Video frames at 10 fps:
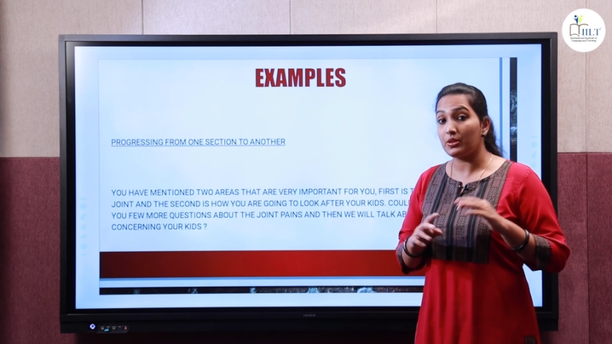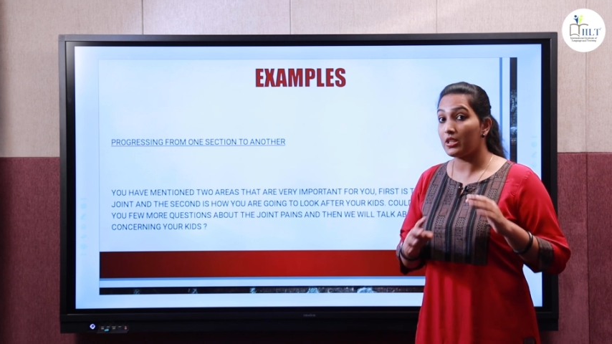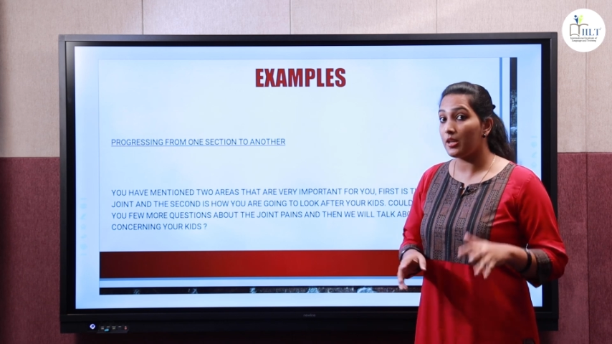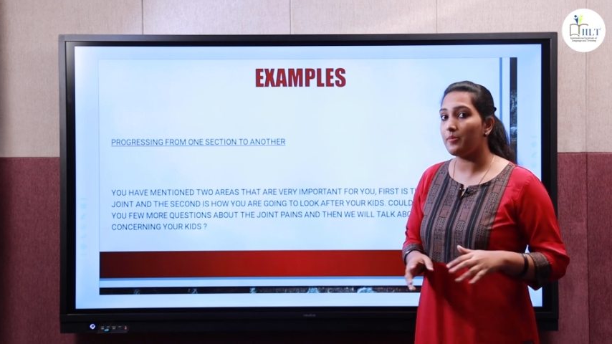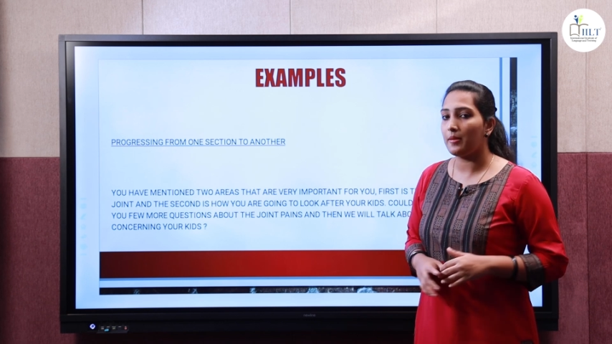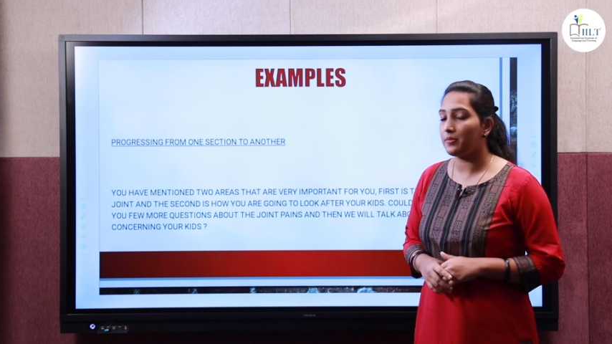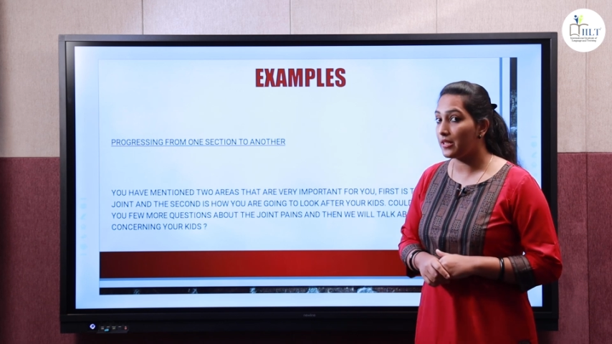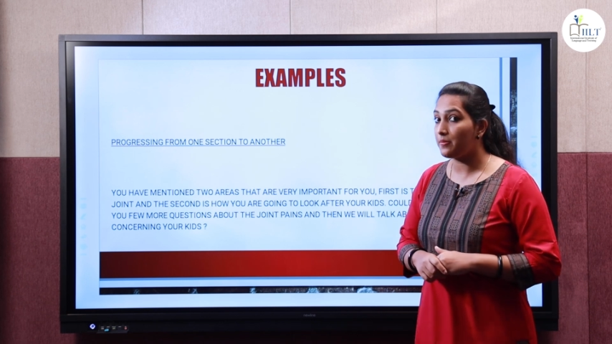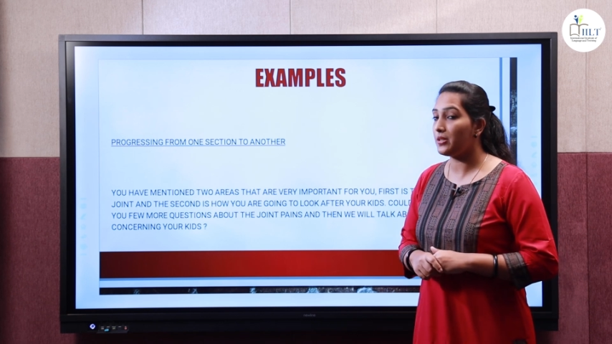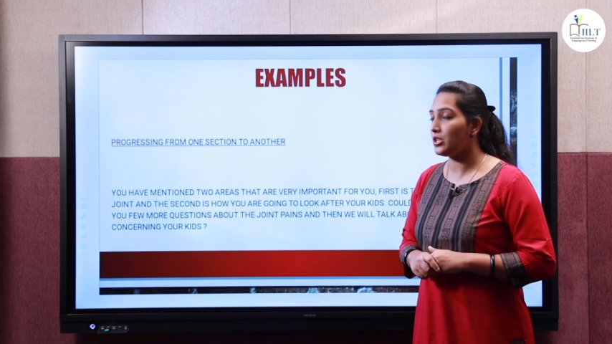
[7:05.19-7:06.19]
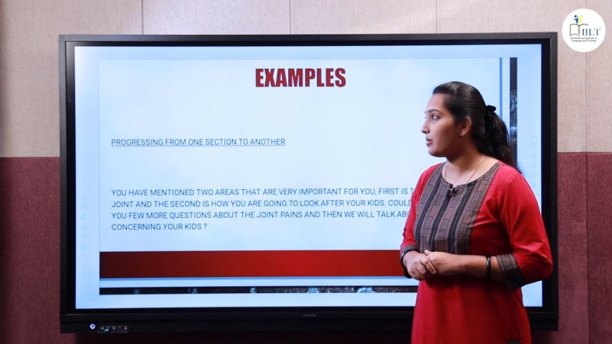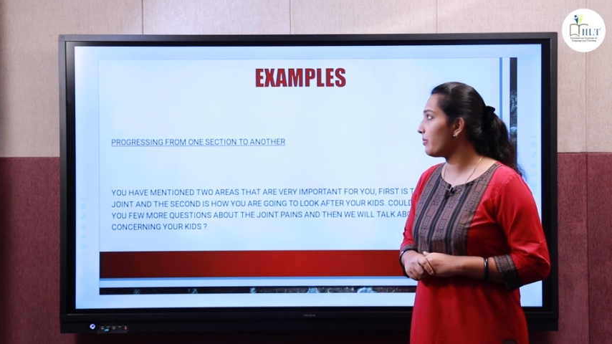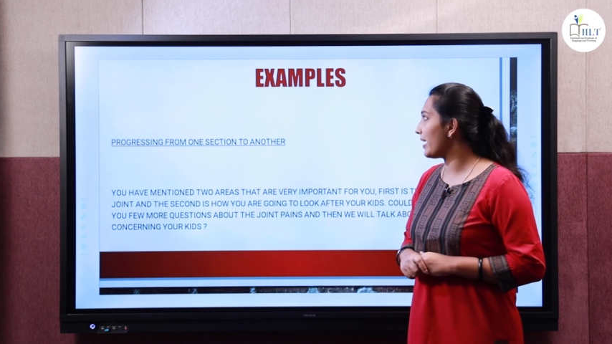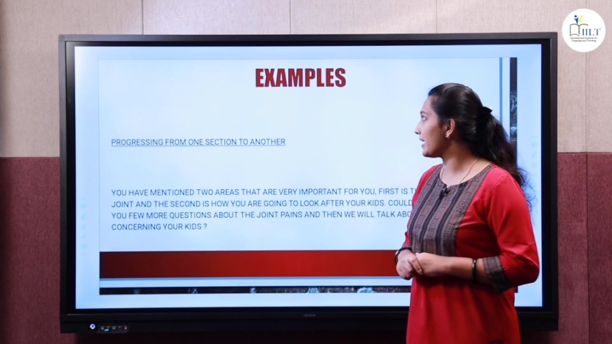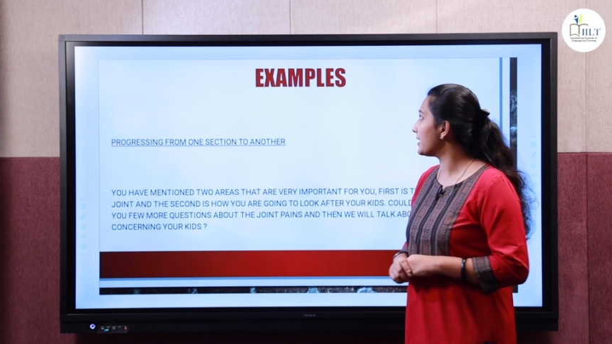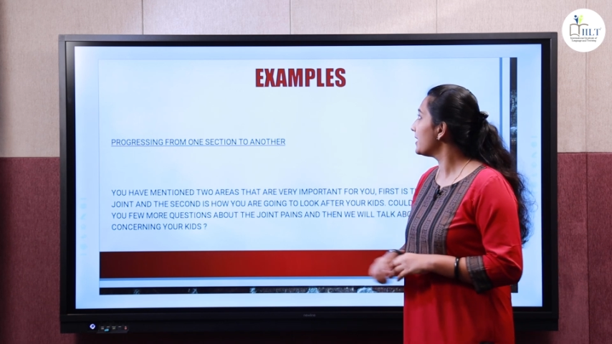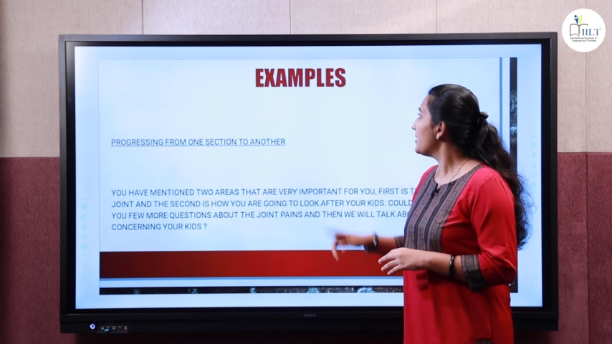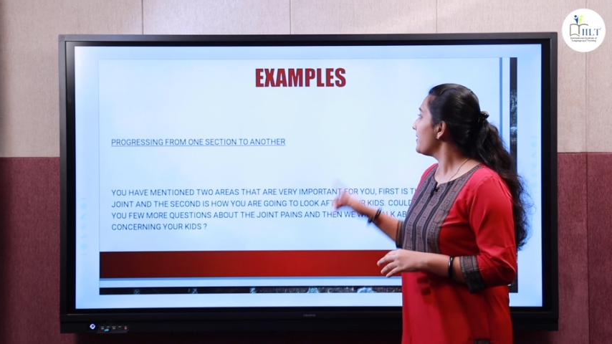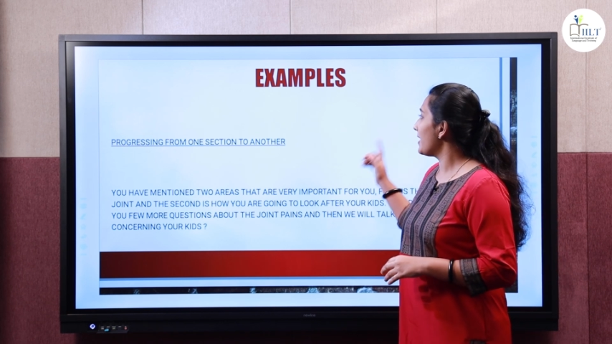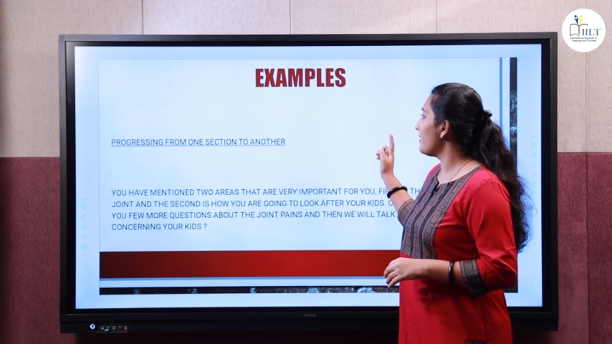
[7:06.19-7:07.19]
so keep in your mind.
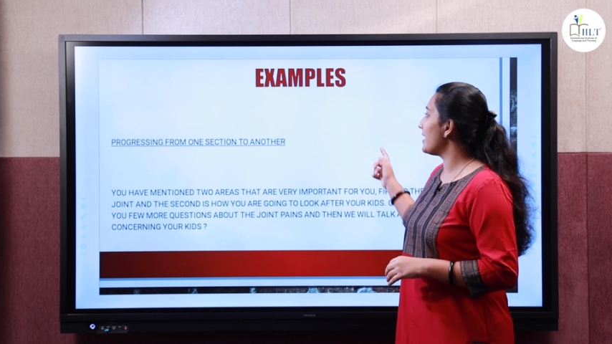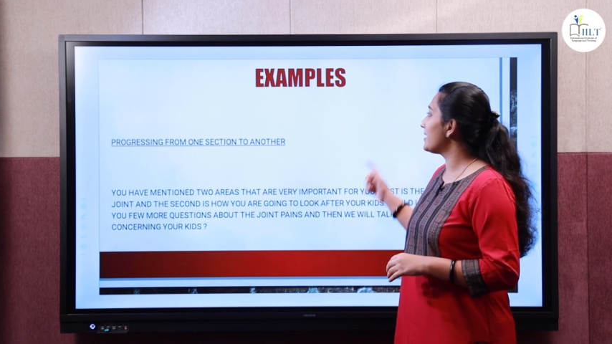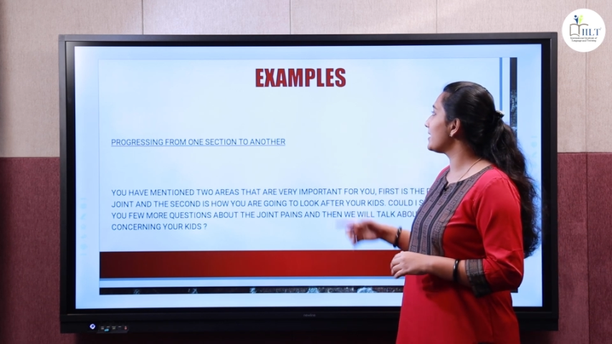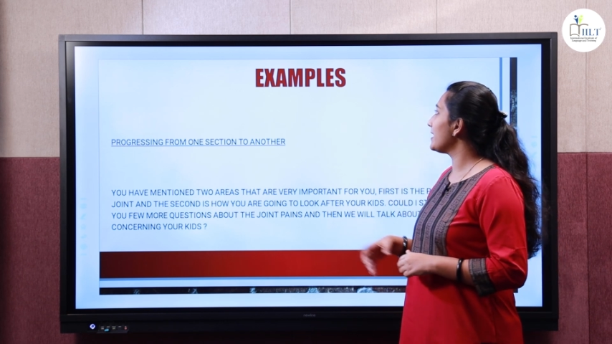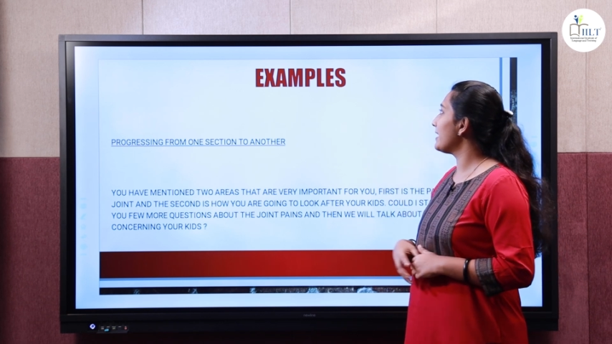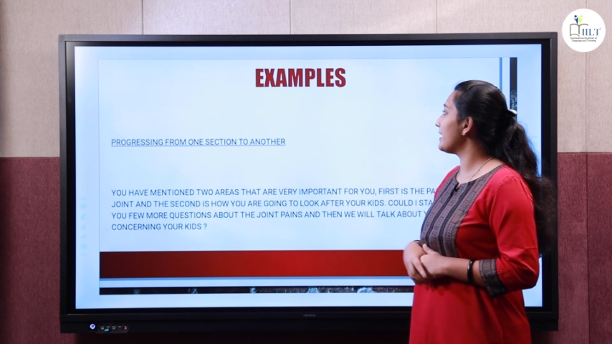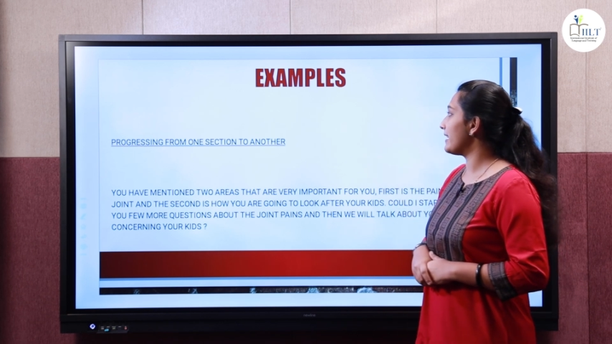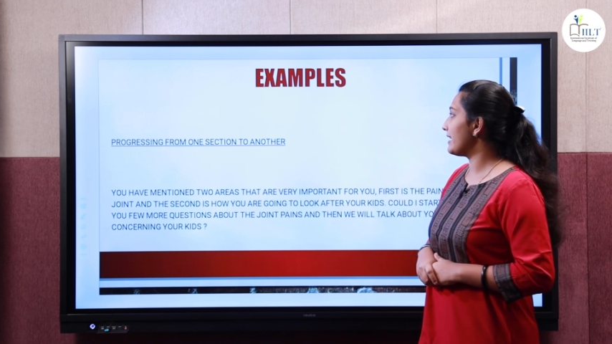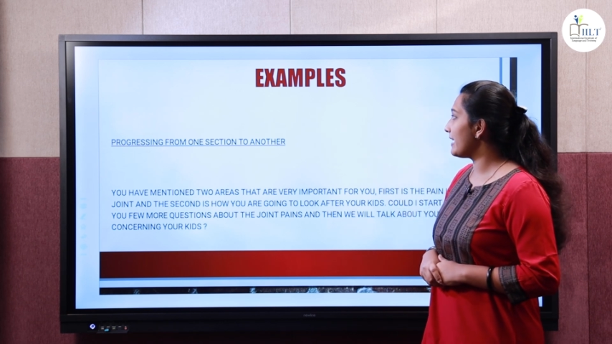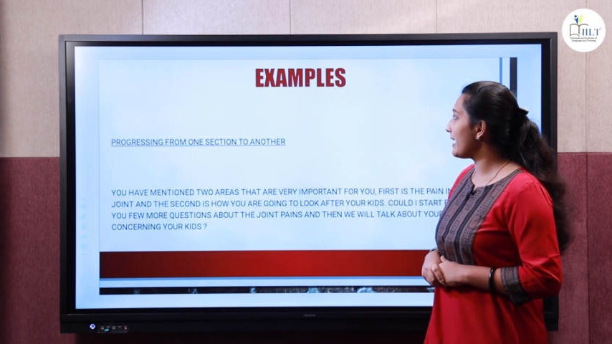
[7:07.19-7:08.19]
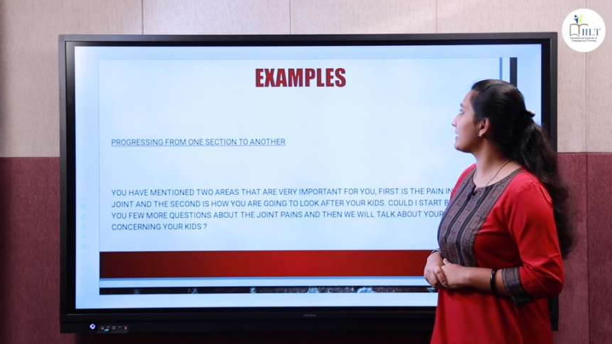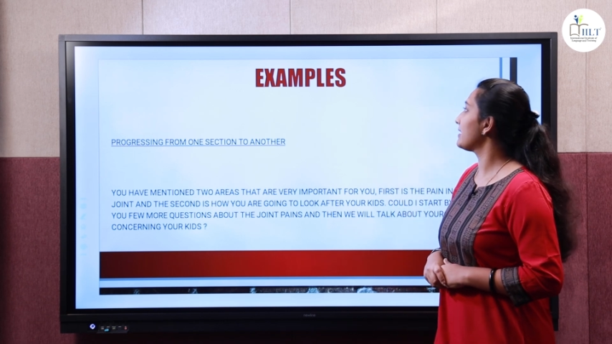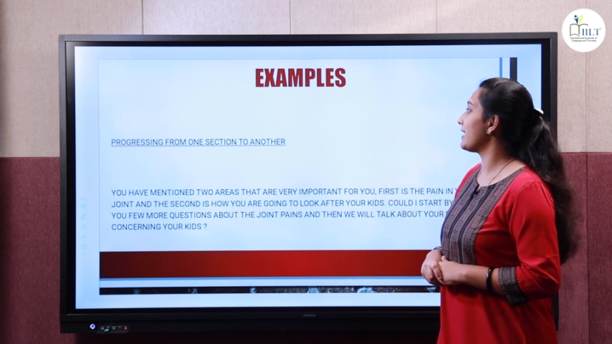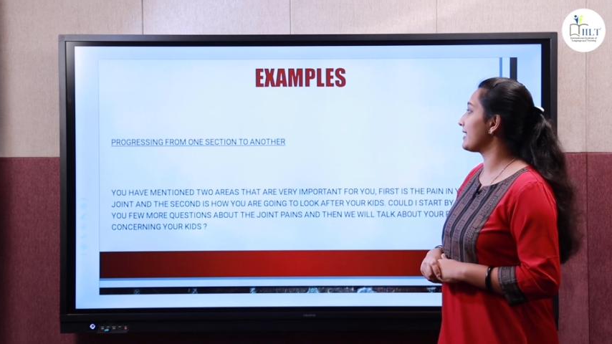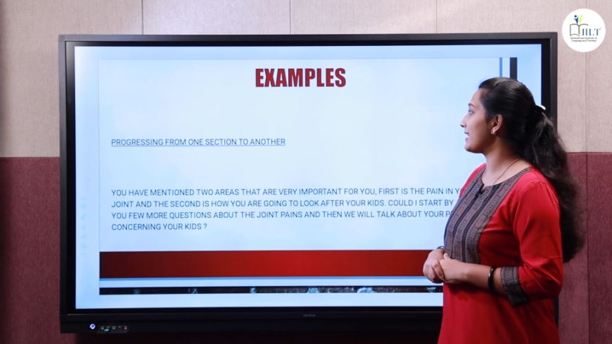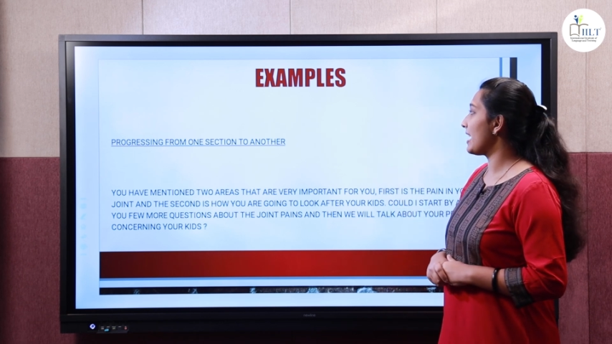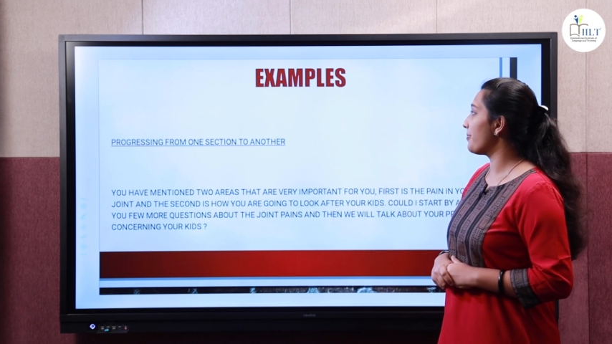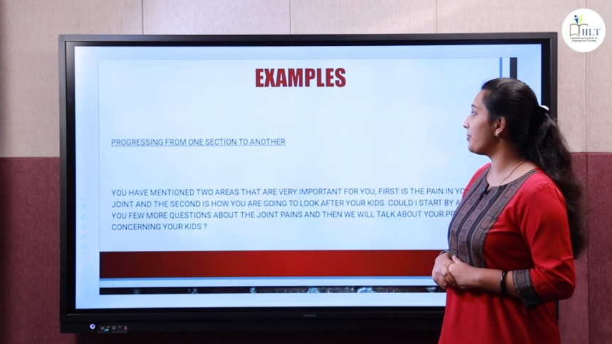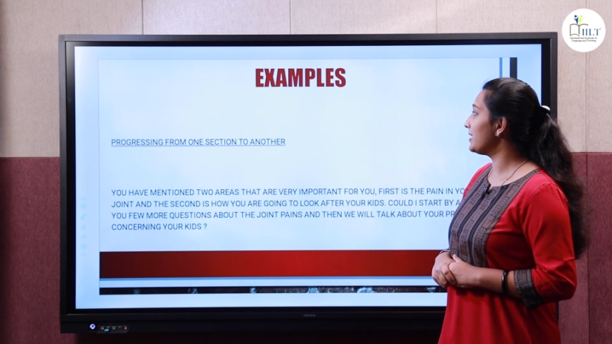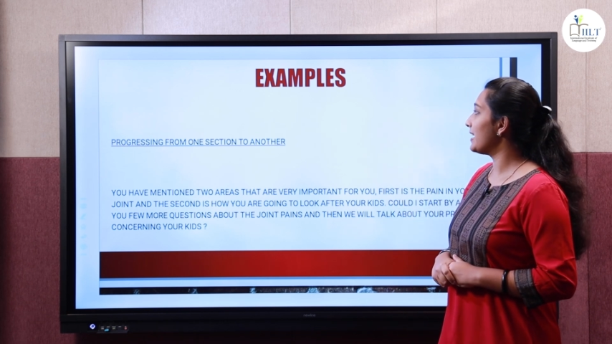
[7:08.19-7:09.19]
Now let's see a next example,